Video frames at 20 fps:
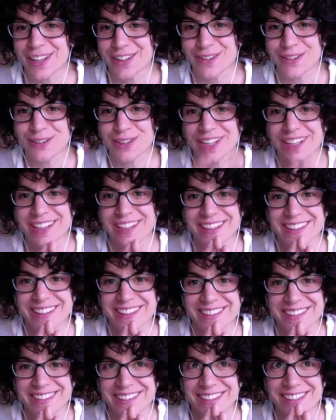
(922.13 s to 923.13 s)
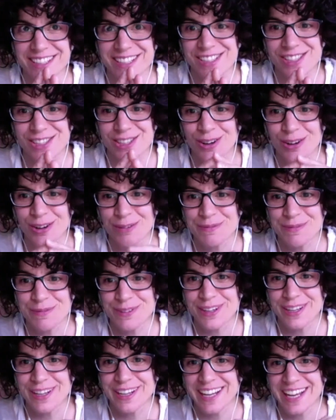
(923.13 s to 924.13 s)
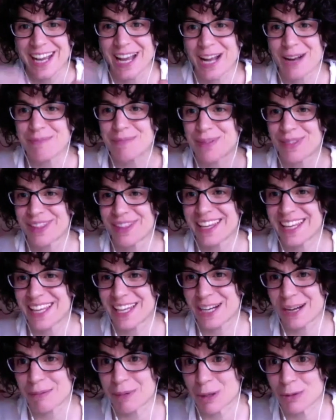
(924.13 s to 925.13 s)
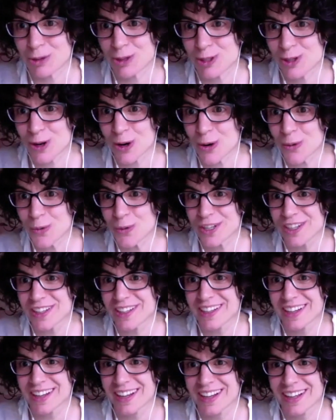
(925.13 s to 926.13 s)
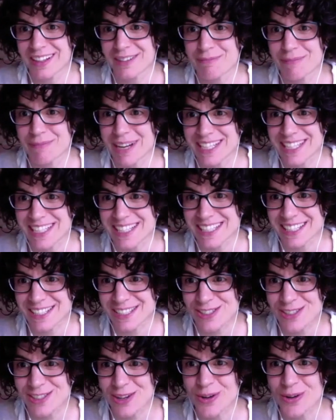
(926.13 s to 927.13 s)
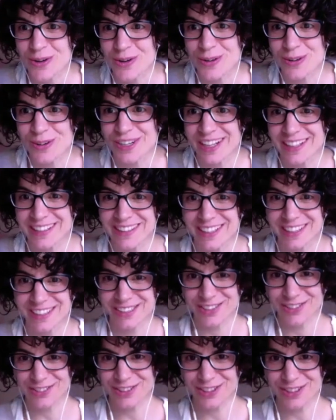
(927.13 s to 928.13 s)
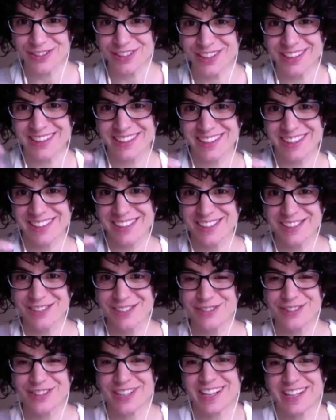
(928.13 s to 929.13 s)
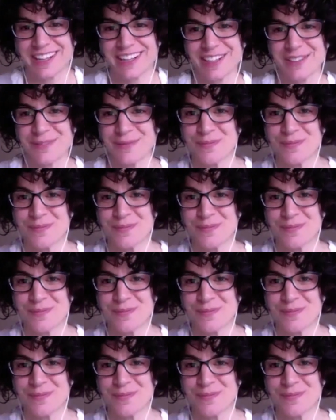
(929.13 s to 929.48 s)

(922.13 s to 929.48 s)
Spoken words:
couldn't stop help thinking about tone and matching tone, and that you giving these different